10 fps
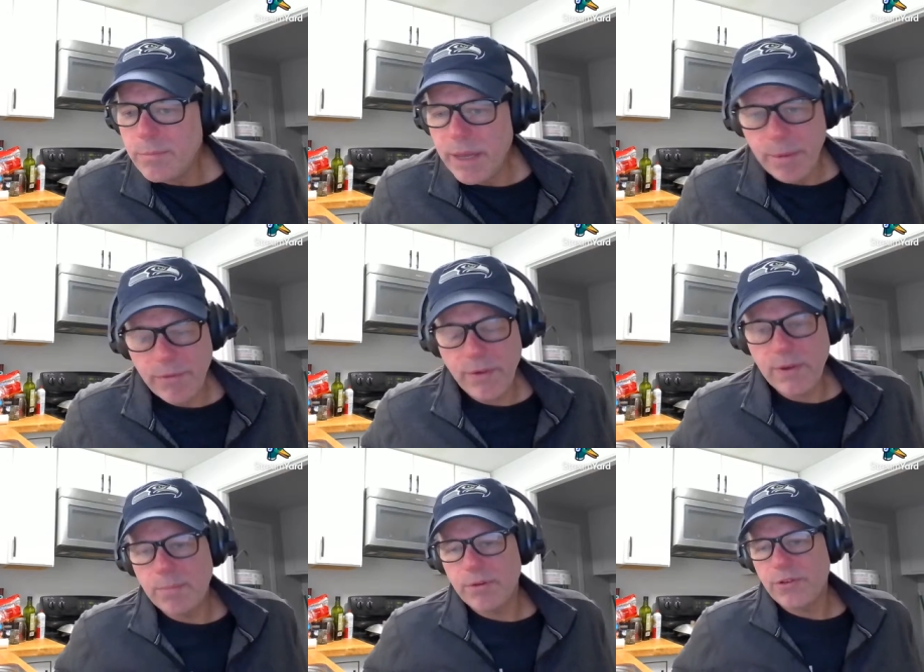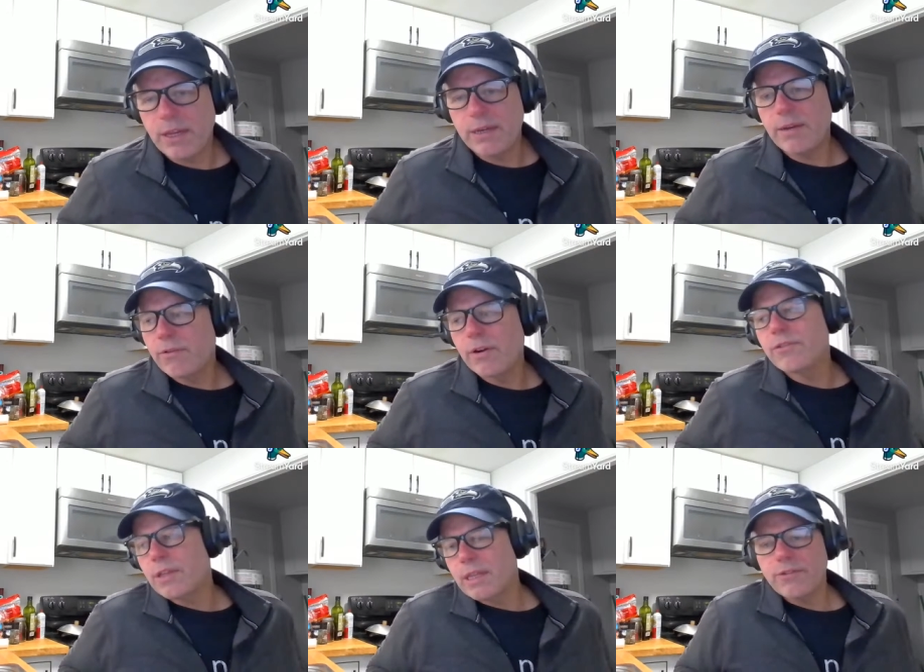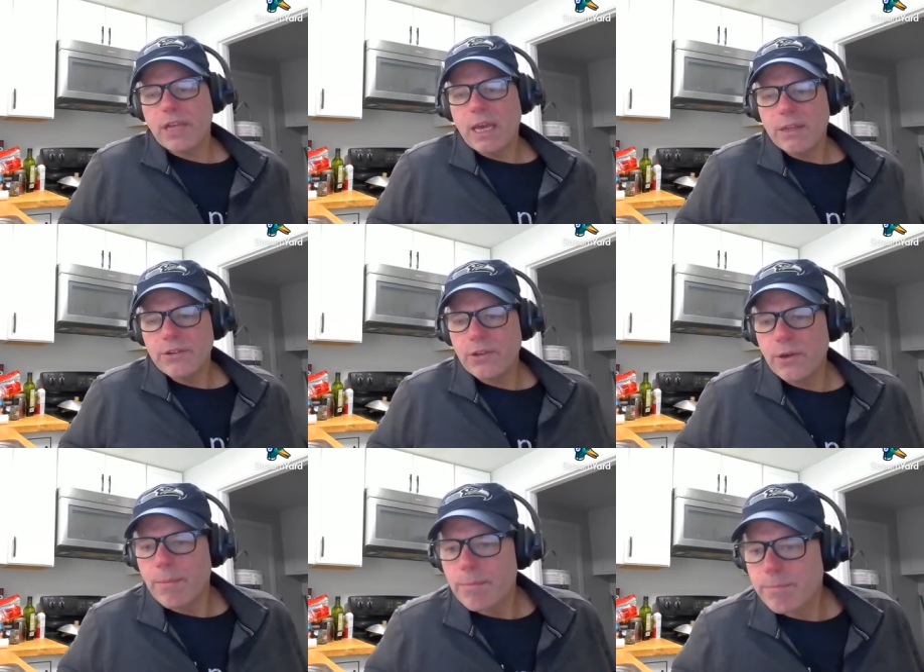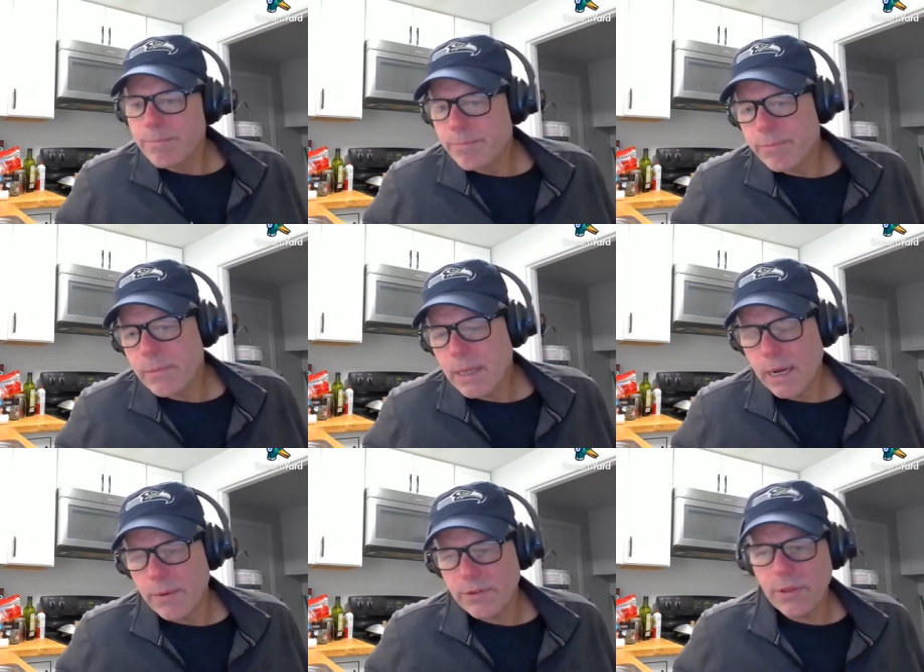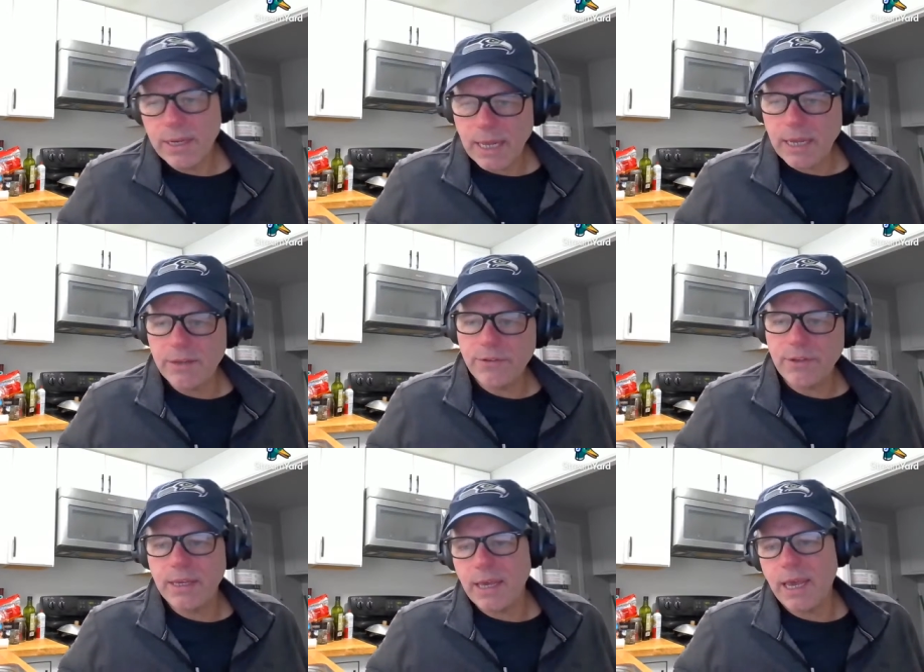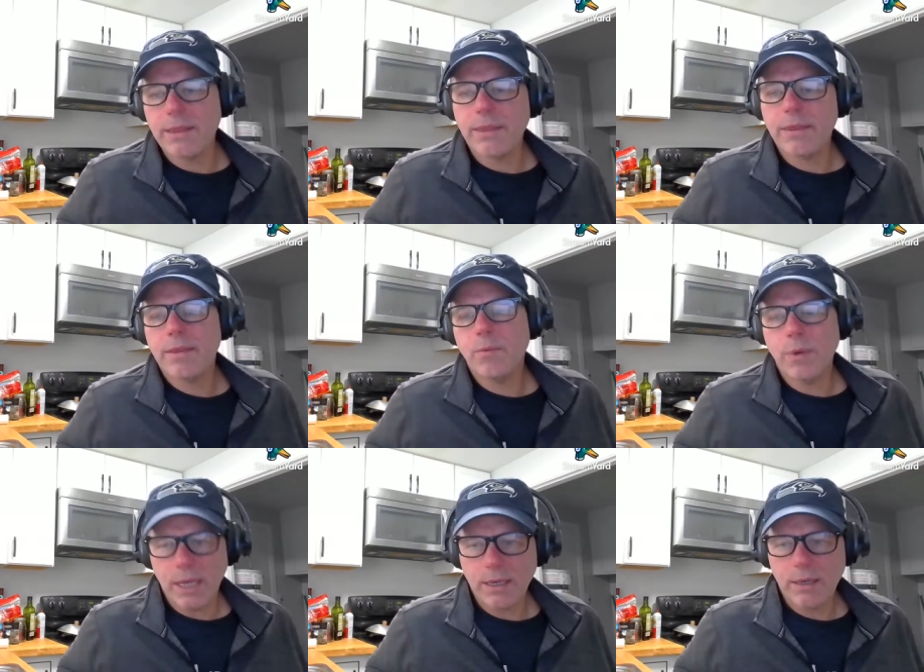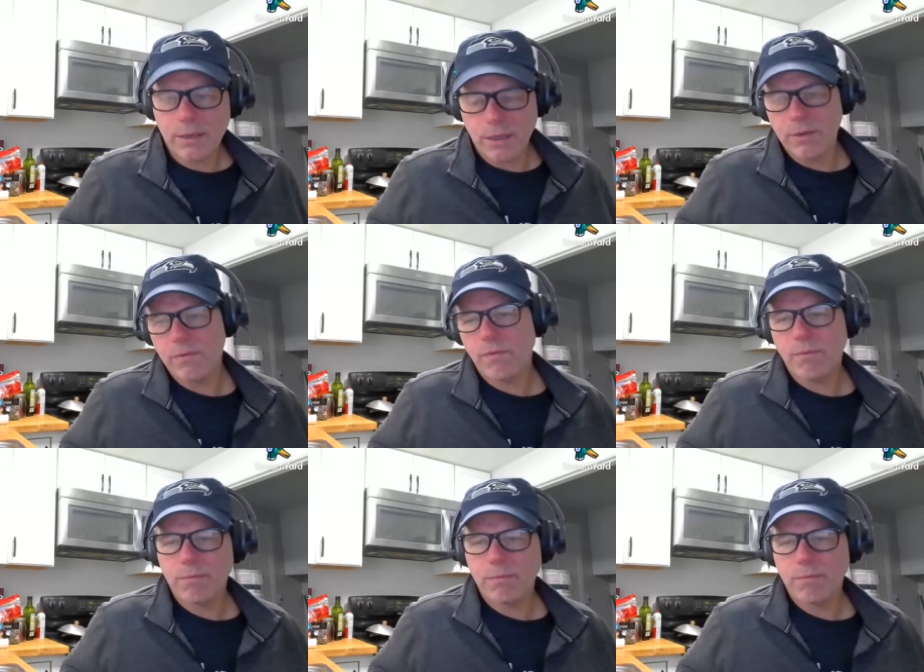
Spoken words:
maybe 50% difference in the size. So anyway, so the date is the 11th